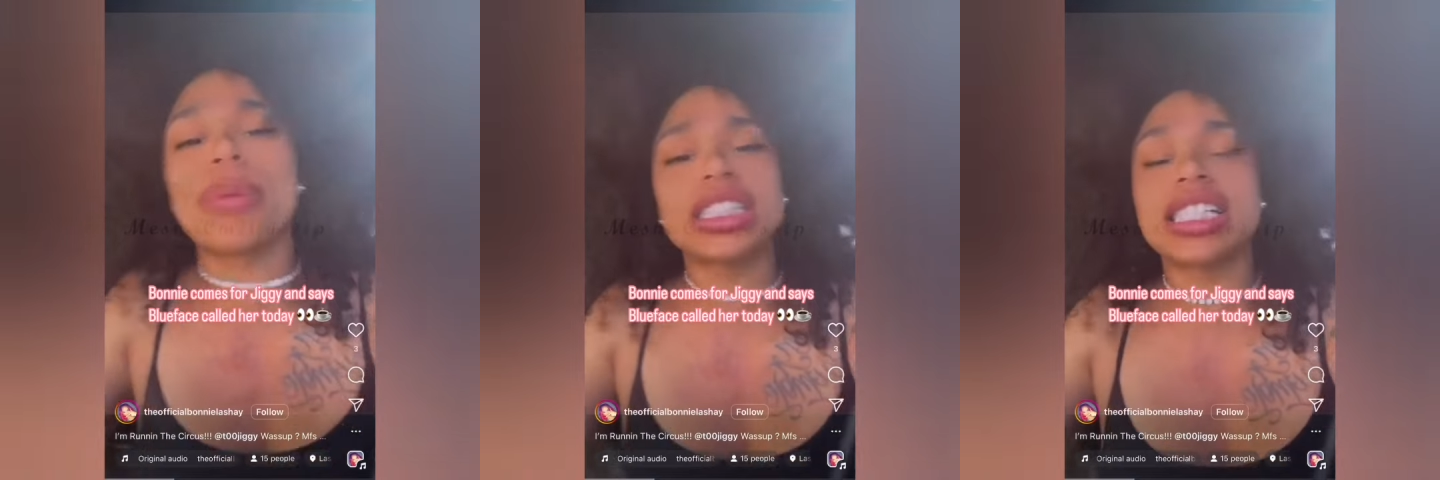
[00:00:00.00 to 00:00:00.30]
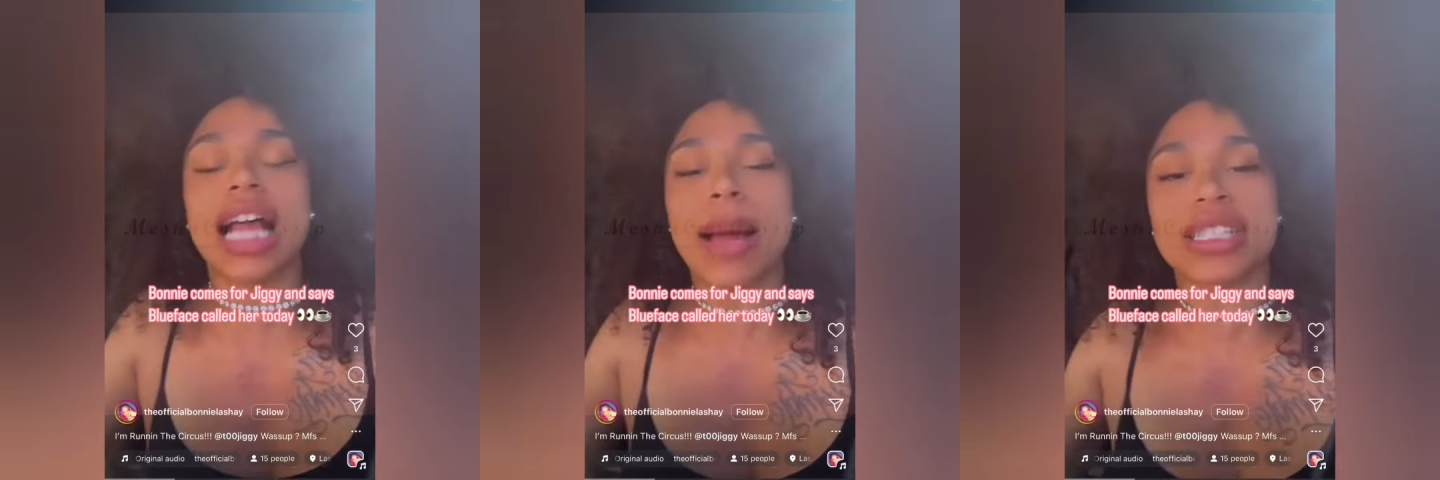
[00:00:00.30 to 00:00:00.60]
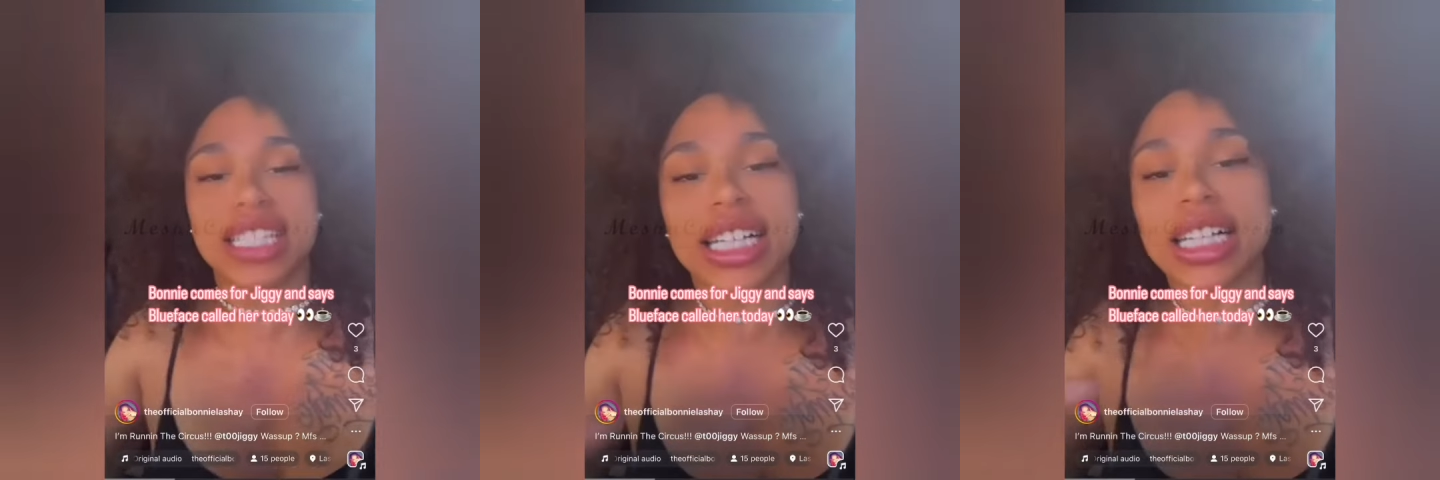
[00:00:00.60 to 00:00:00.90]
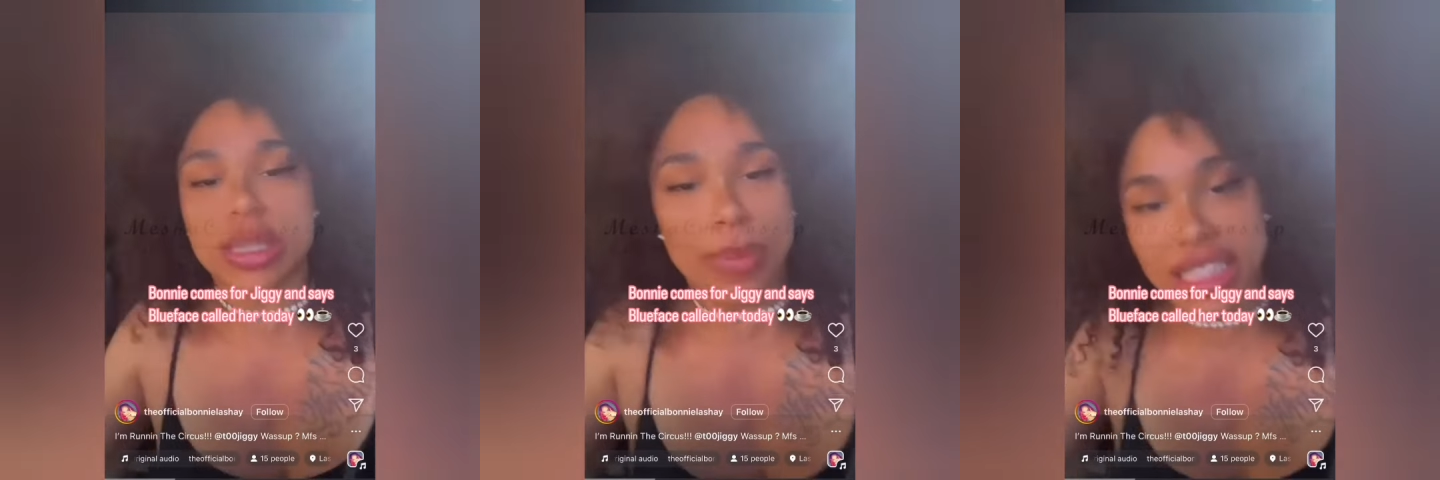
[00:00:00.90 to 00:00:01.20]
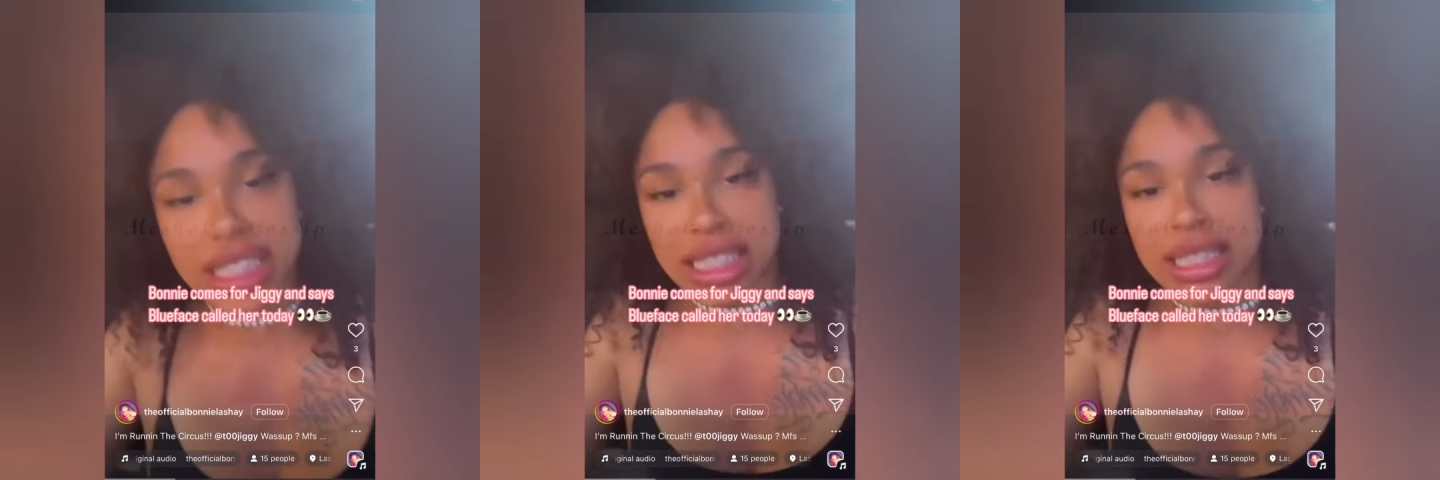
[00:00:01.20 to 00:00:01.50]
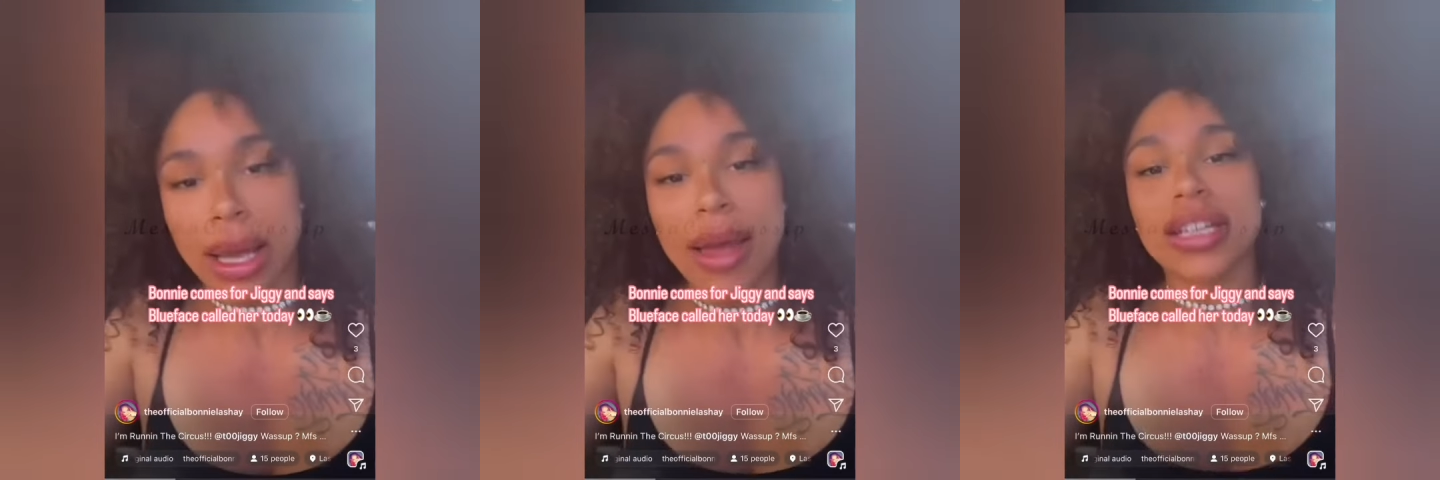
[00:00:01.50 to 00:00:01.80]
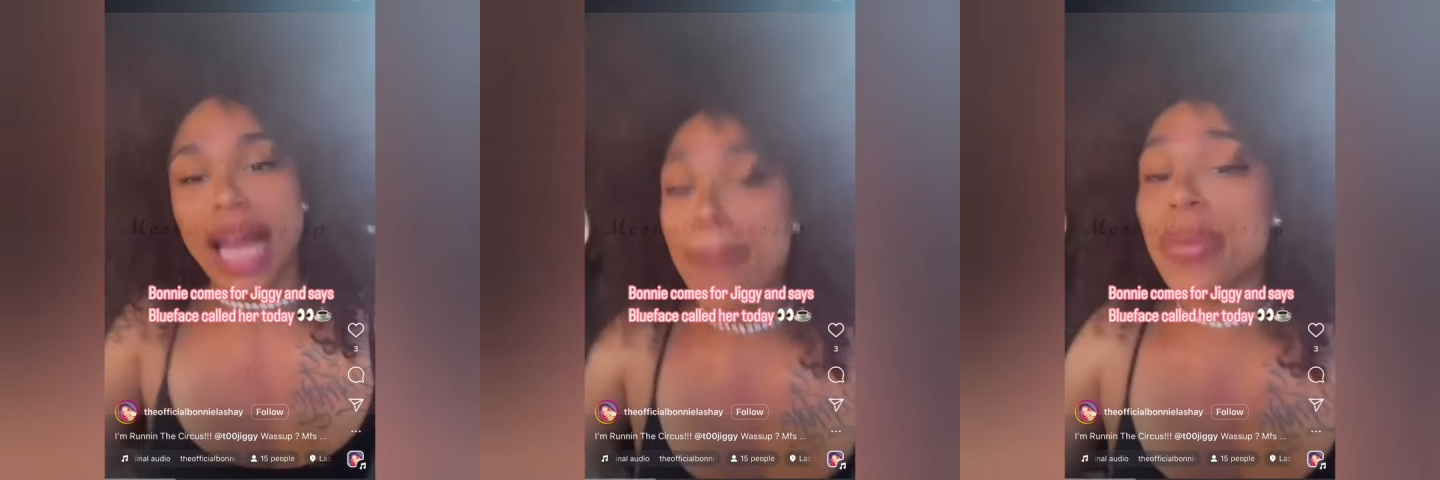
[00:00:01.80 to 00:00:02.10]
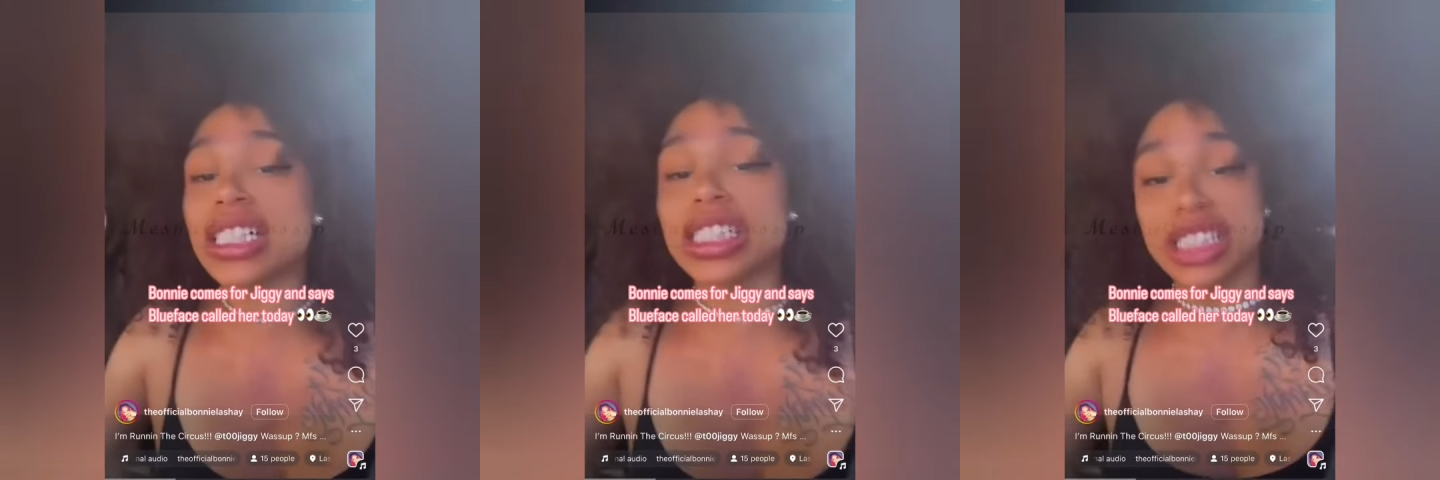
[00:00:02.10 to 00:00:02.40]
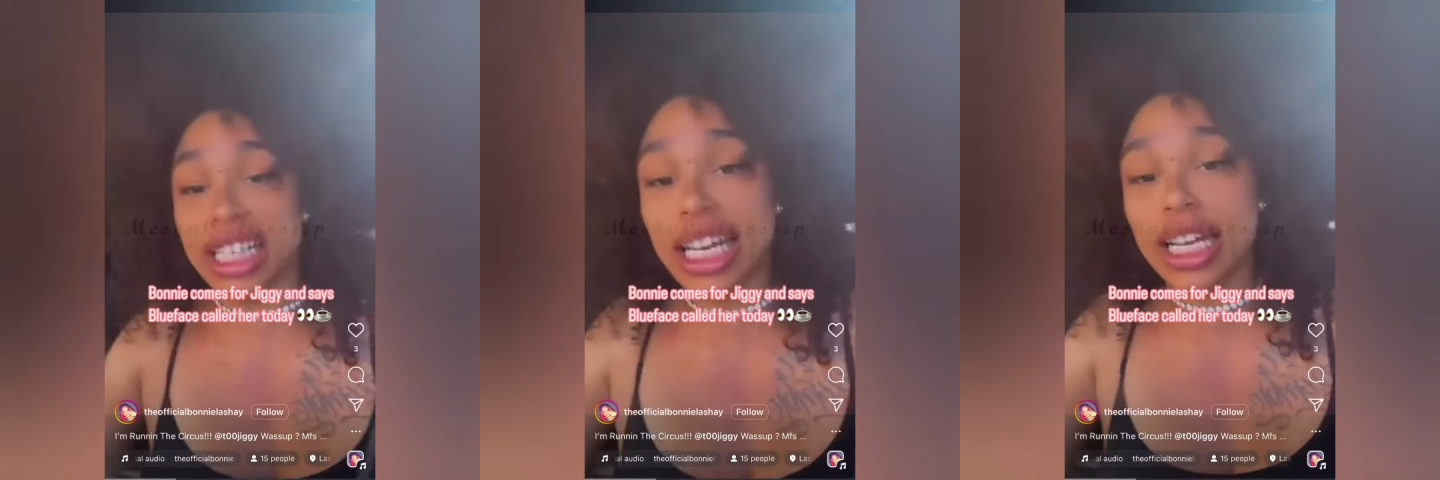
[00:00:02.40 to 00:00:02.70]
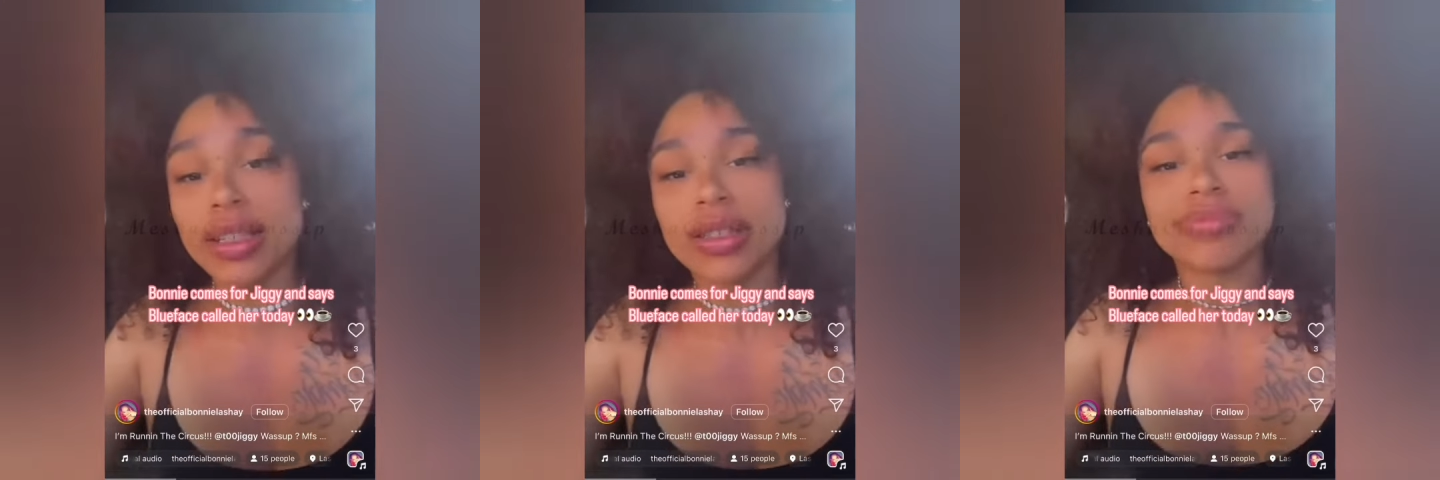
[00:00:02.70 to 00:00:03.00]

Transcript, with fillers: bitches. I'm sick of these bitches. That bitch Jiggy,